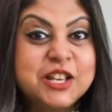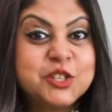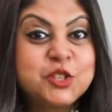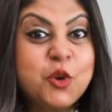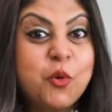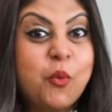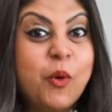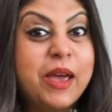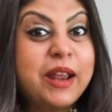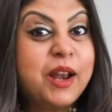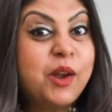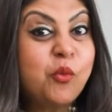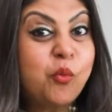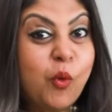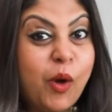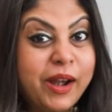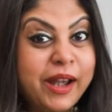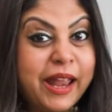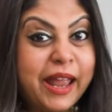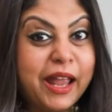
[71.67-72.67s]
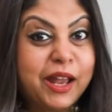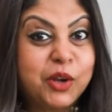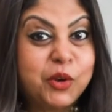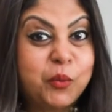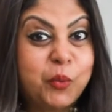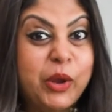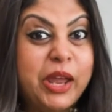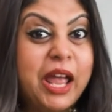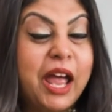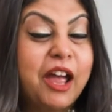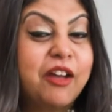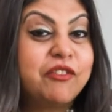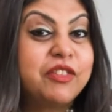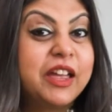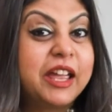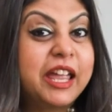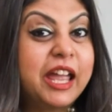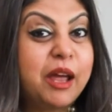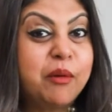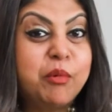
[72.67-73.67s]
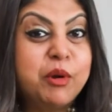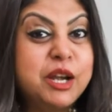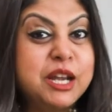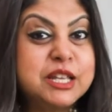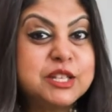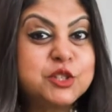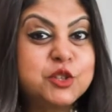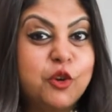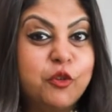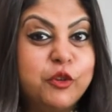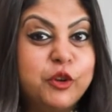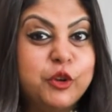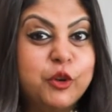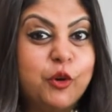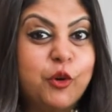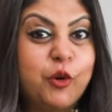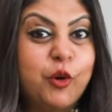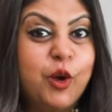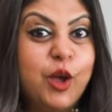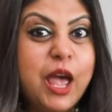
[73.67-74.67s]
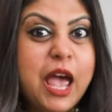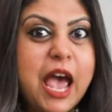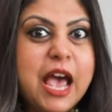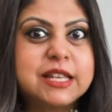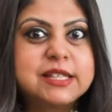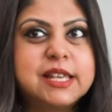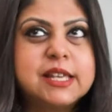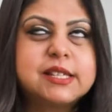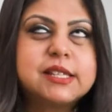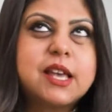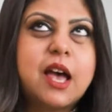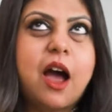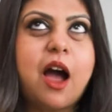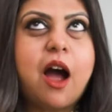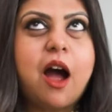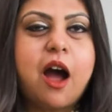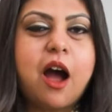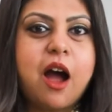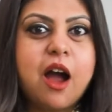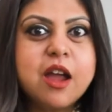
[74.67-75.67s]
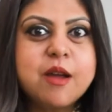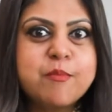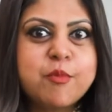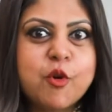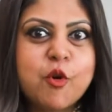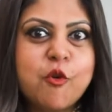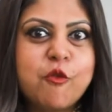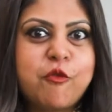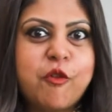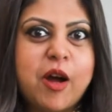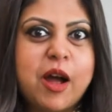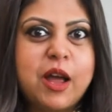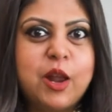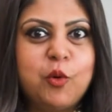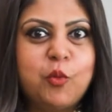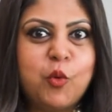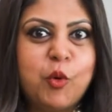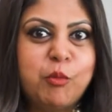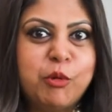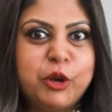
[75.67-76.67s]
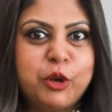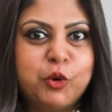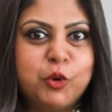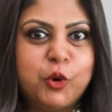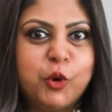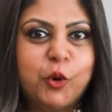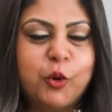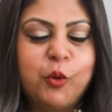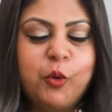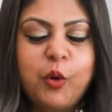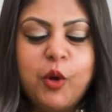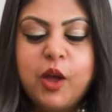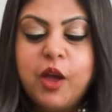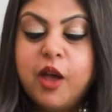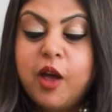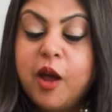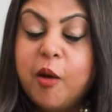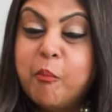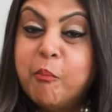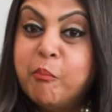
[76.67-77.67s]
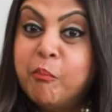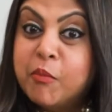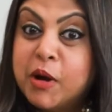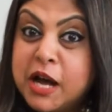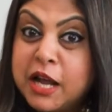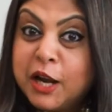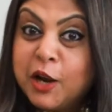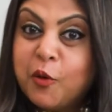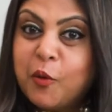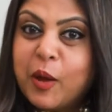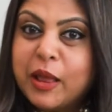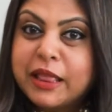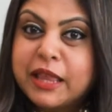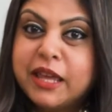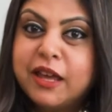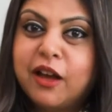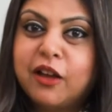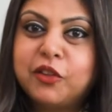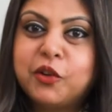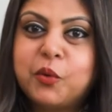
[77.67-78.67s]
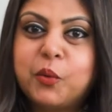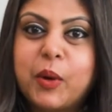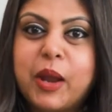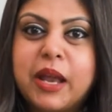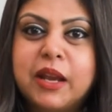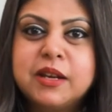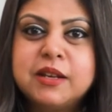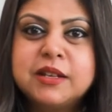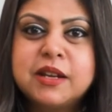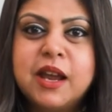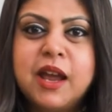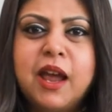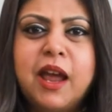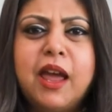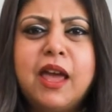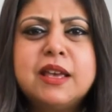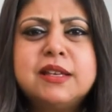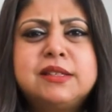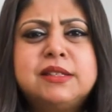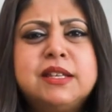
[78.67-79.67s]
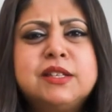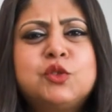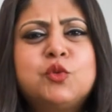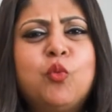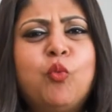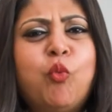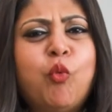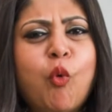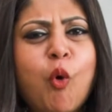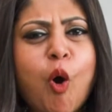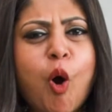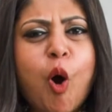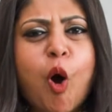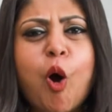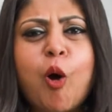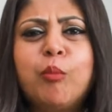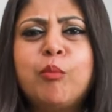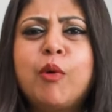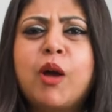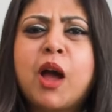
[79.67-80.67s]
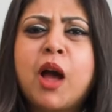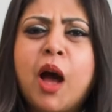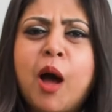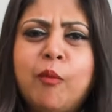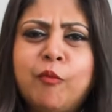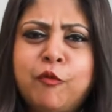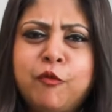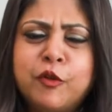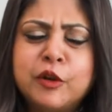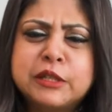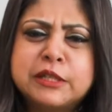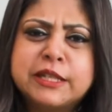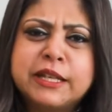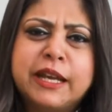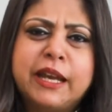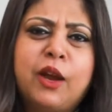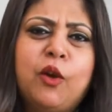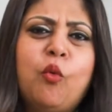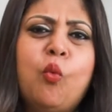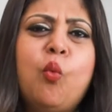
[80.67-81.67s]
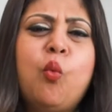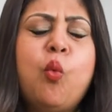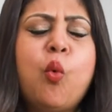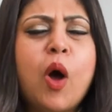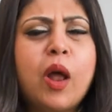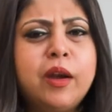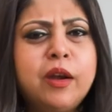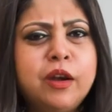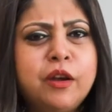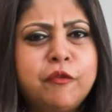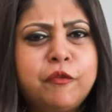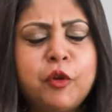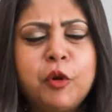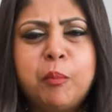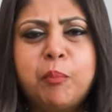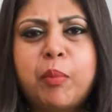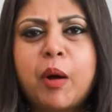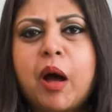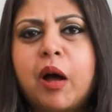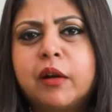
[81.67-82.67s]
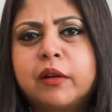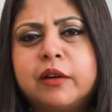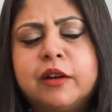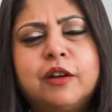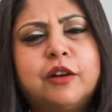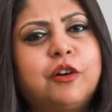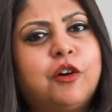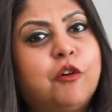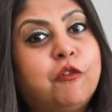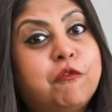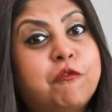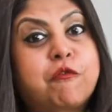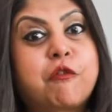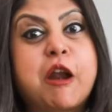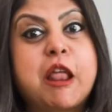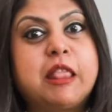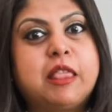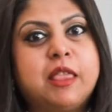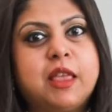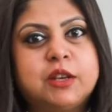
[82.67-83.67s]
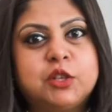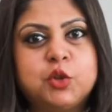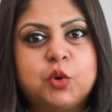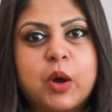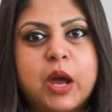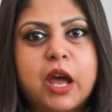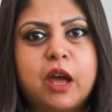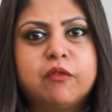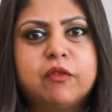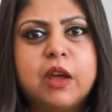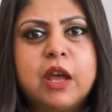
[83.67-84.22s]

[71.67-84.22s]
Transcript: So where at one end we have the Cabernet Sauvignon as this high-profile woman you know, Merlot at the other end is this warm, comforting, wonderful partner or friend that you have.